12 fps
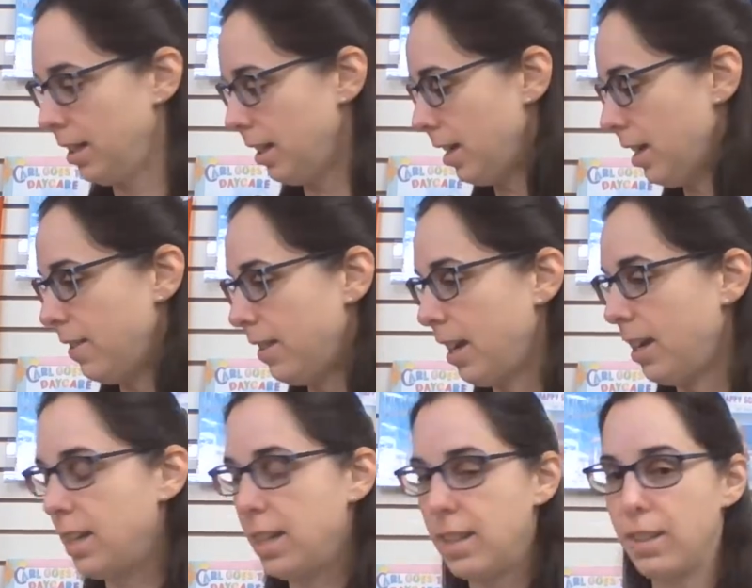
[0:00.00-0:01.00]
and
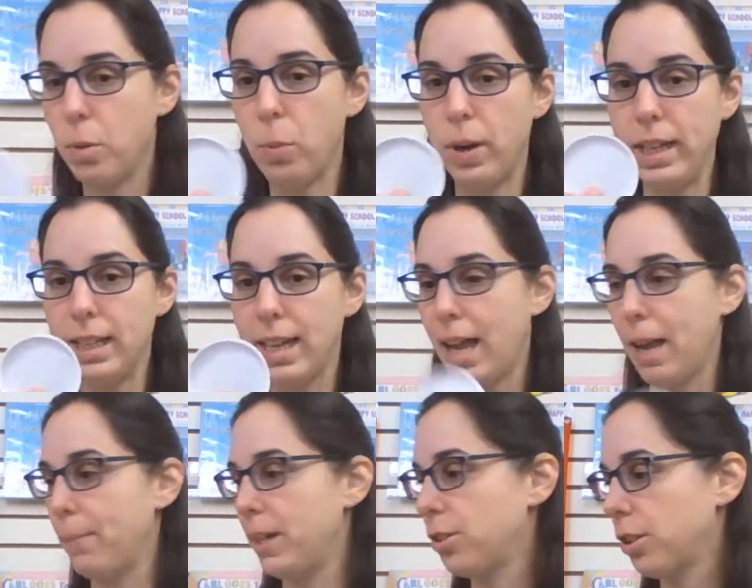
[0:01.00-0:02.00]
then in the white
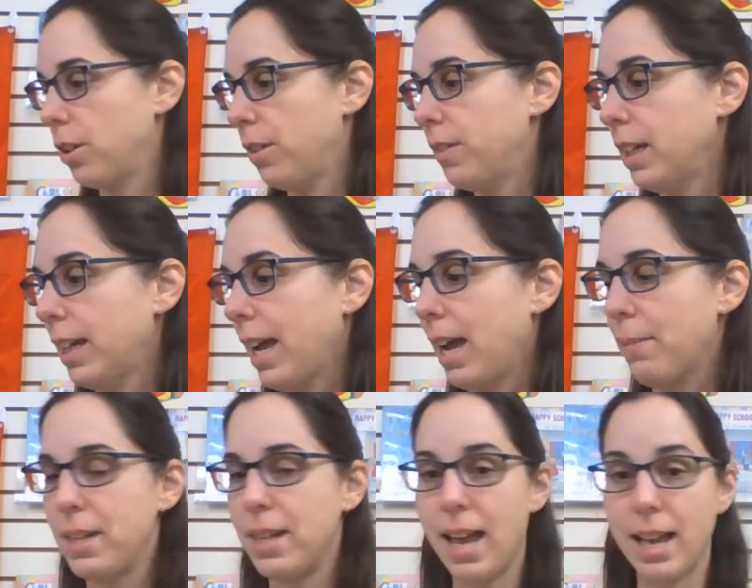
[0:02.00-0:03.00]
cap I took off the cap
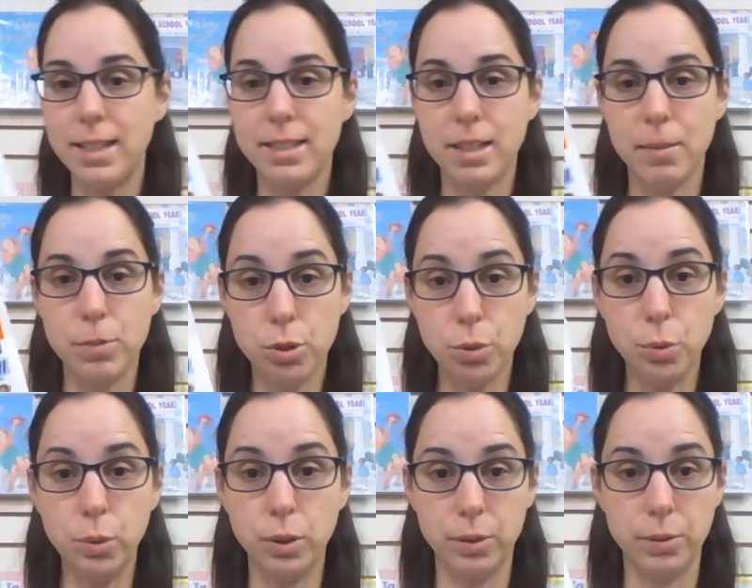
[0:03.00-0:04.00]
and added some school
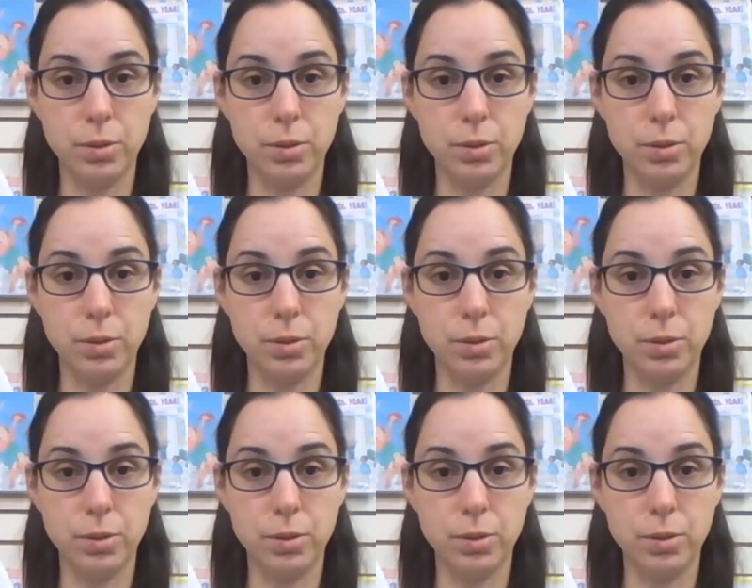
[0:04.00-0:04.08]
glue.